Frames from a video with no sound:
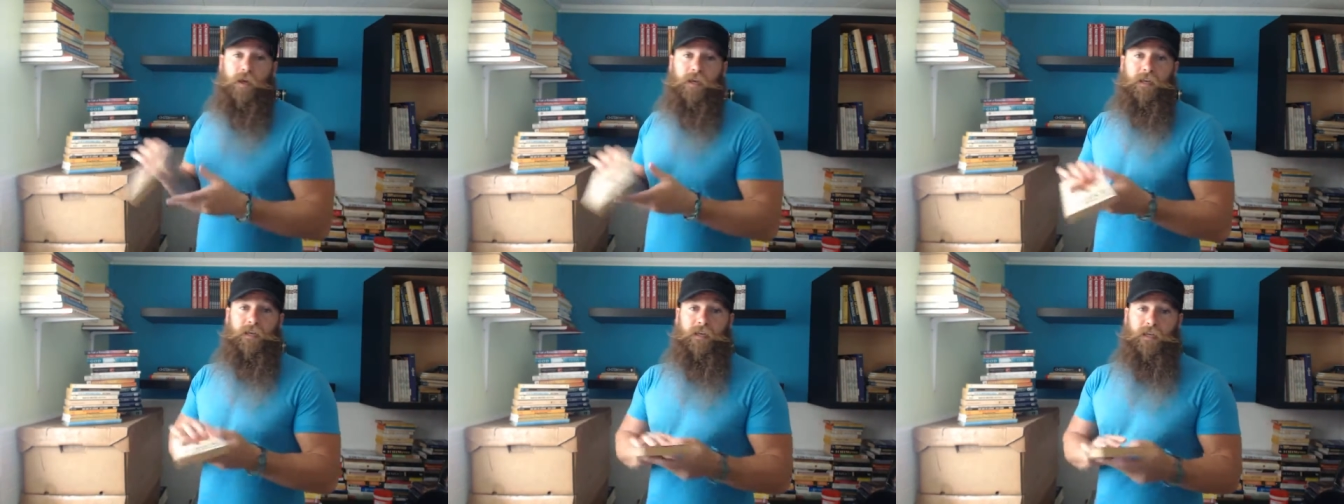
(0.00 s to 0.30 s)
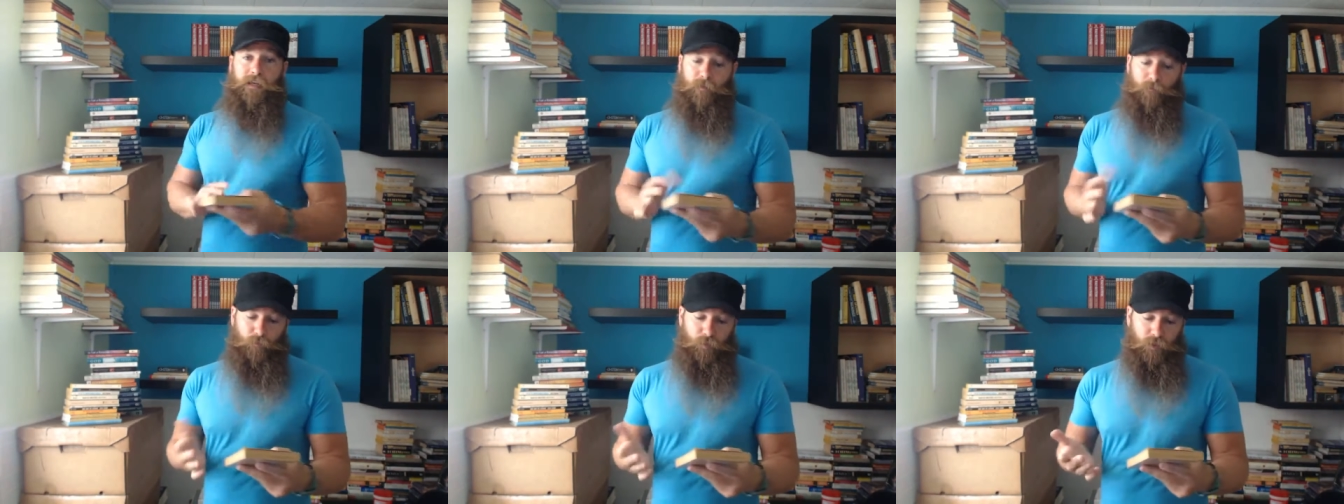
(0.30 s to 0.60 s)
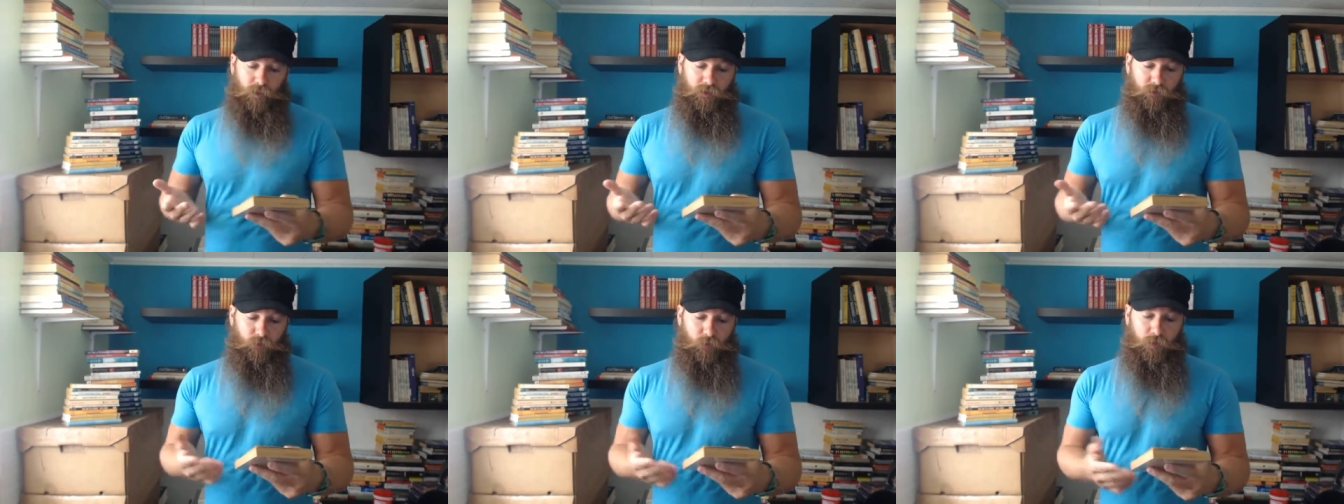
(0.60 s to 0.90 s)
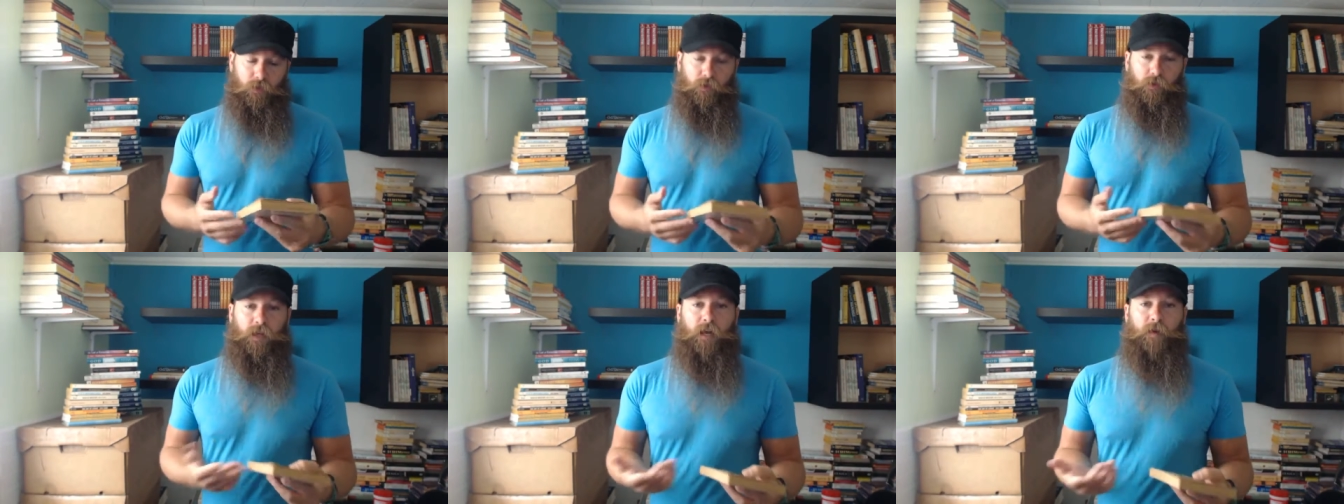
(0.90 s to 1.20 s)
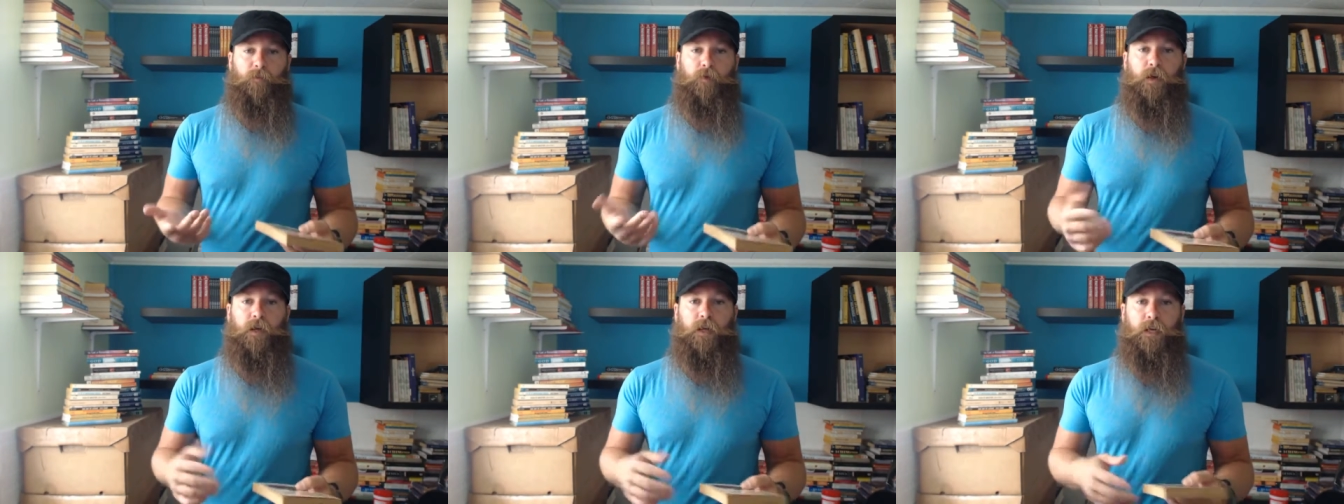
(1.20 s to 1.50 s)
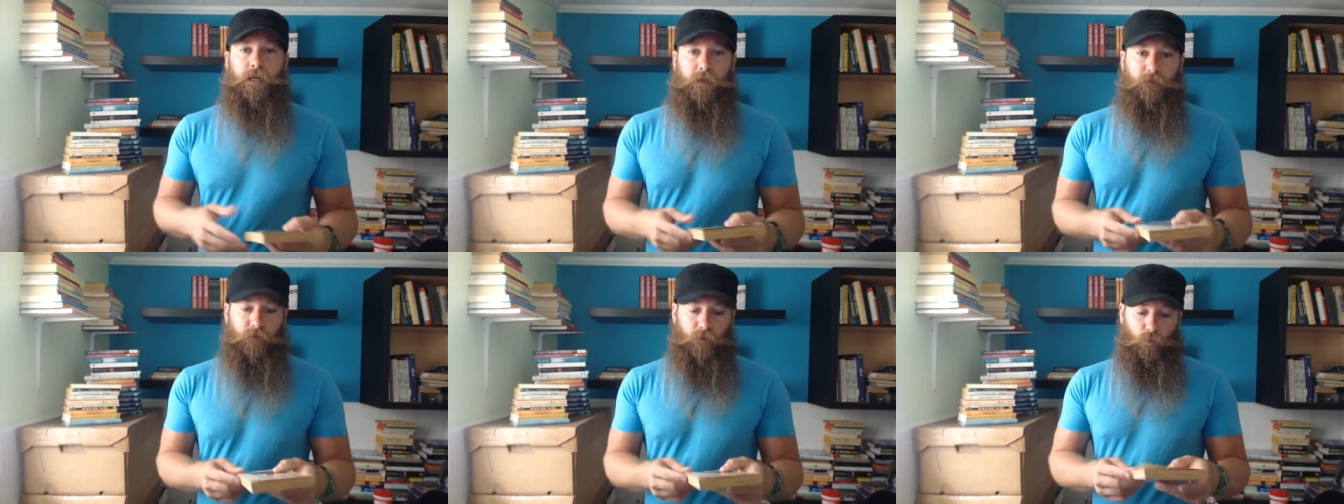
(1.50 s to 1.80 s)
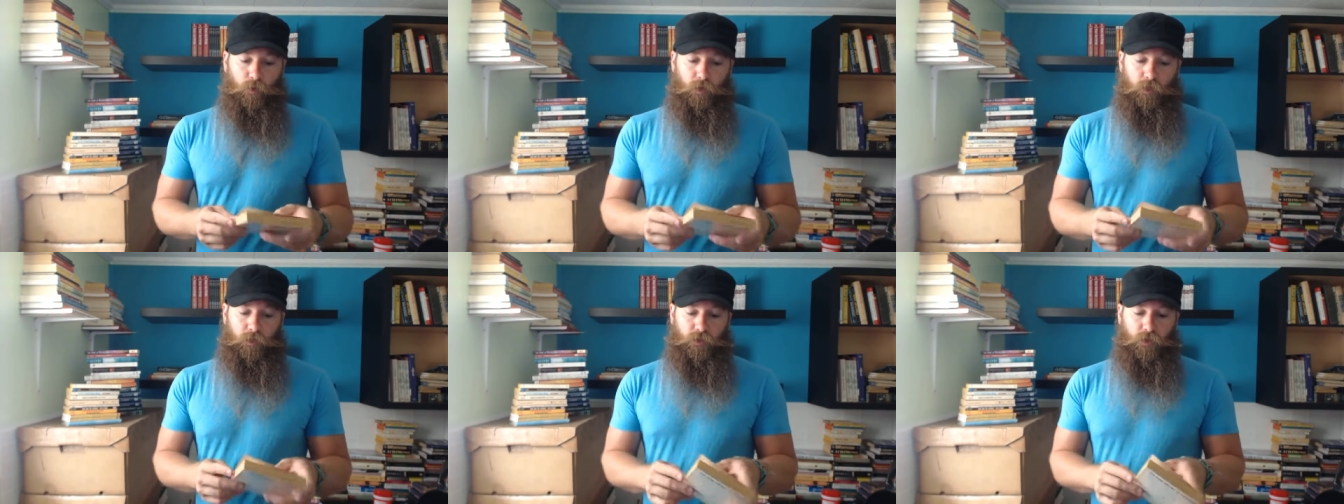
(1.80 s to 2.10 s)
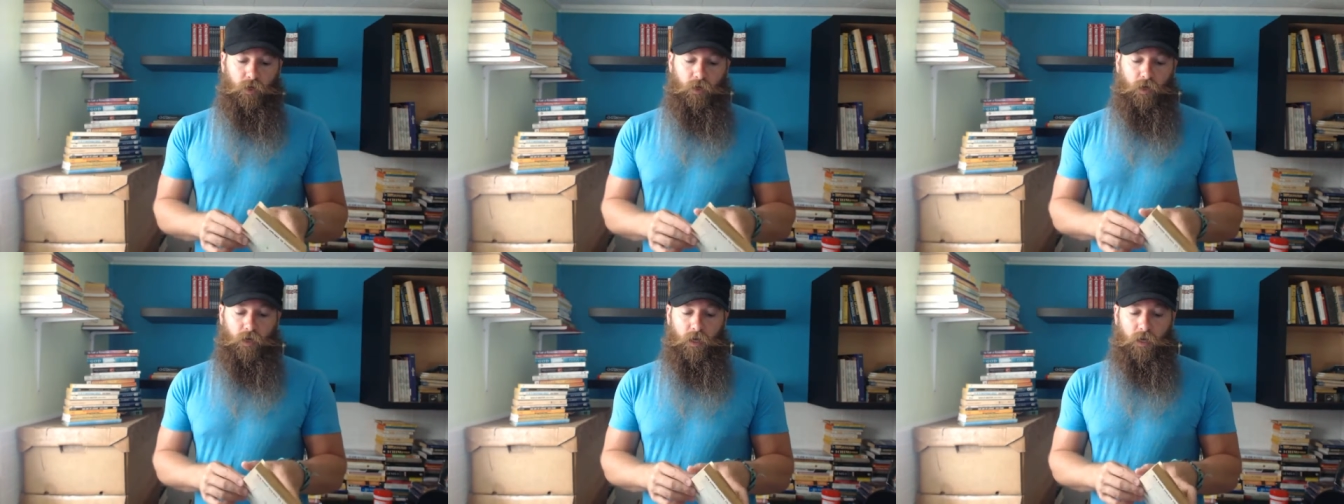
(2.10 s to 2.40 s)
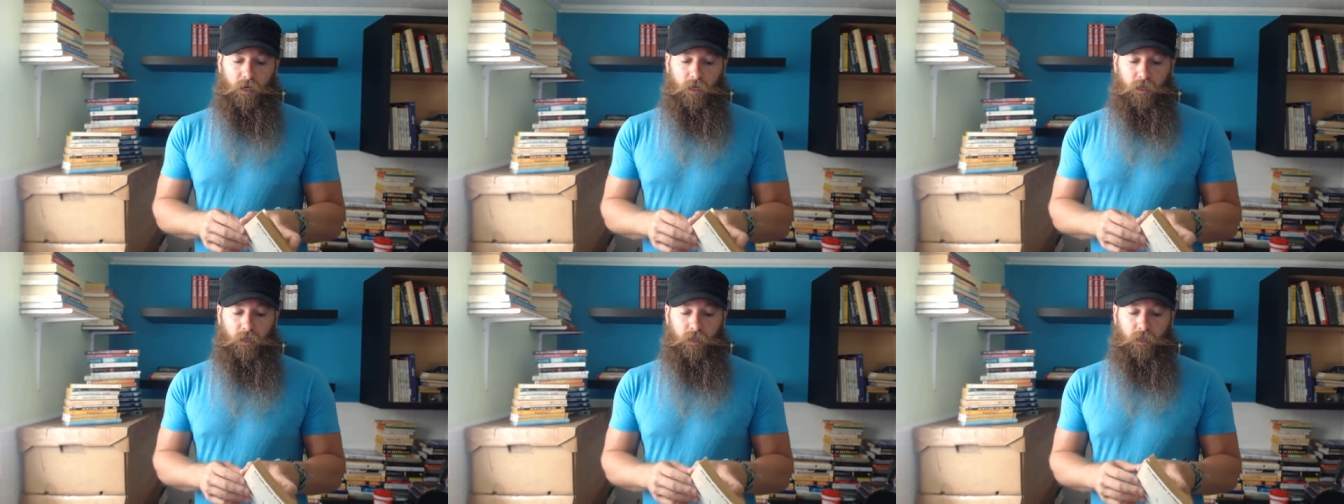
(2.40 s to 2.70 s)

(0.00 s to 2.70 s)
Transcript: way to get books for your library if you want to start